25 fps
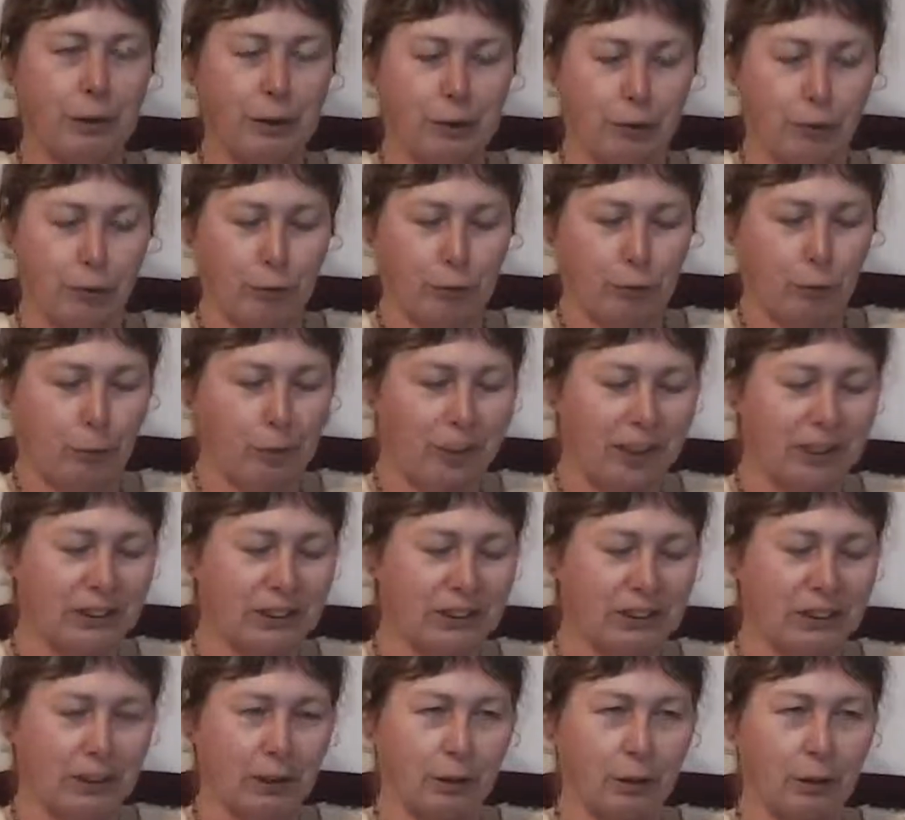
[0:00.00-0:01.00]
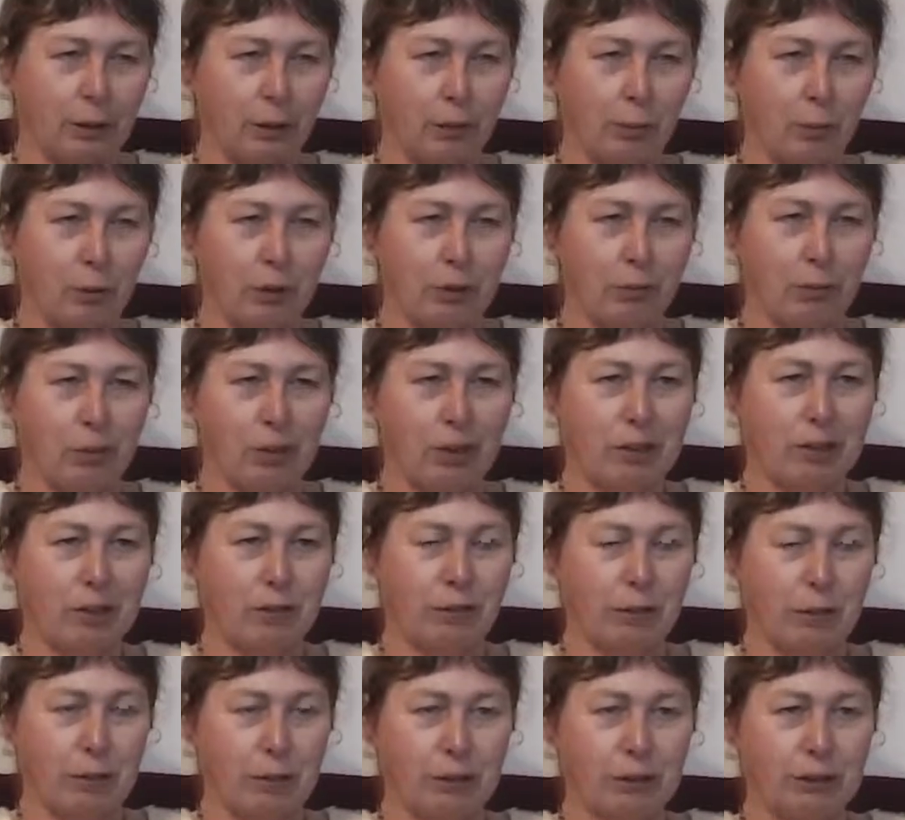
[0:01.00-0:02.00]
through the plastic, where the
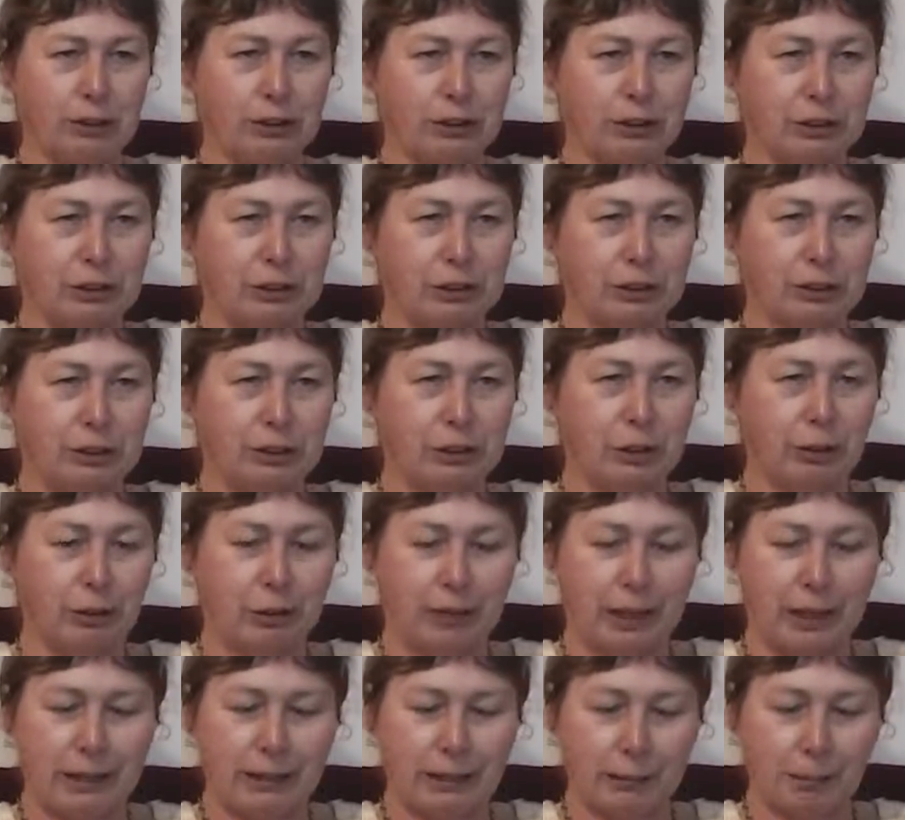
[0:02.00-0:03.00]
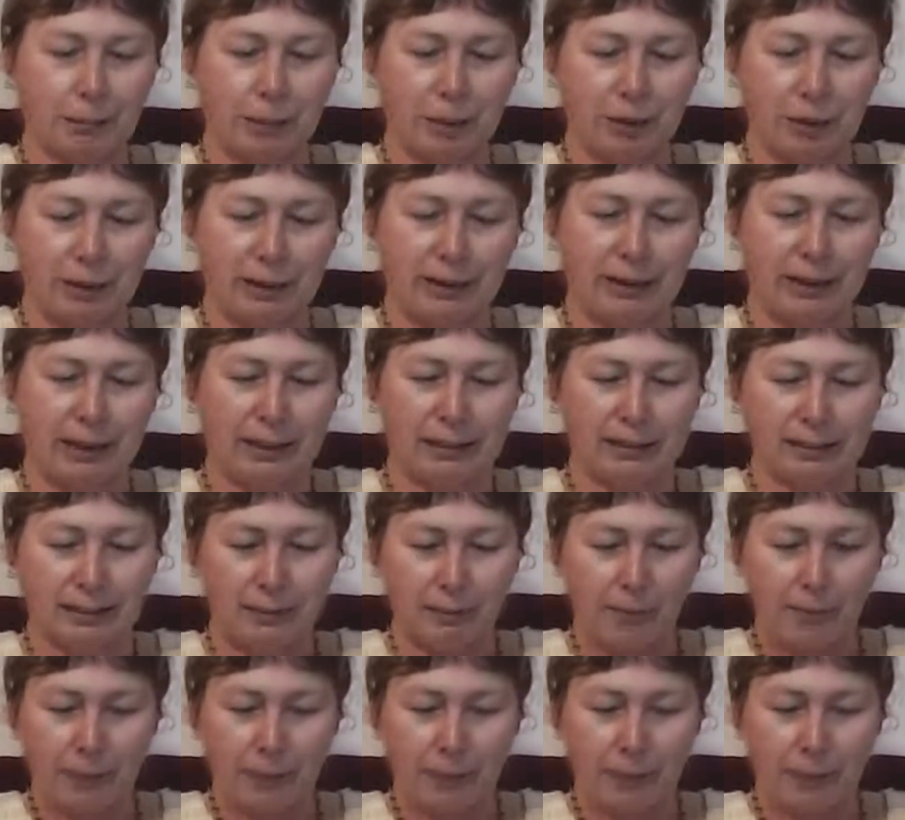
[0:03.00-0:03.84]
microphone is located behind that,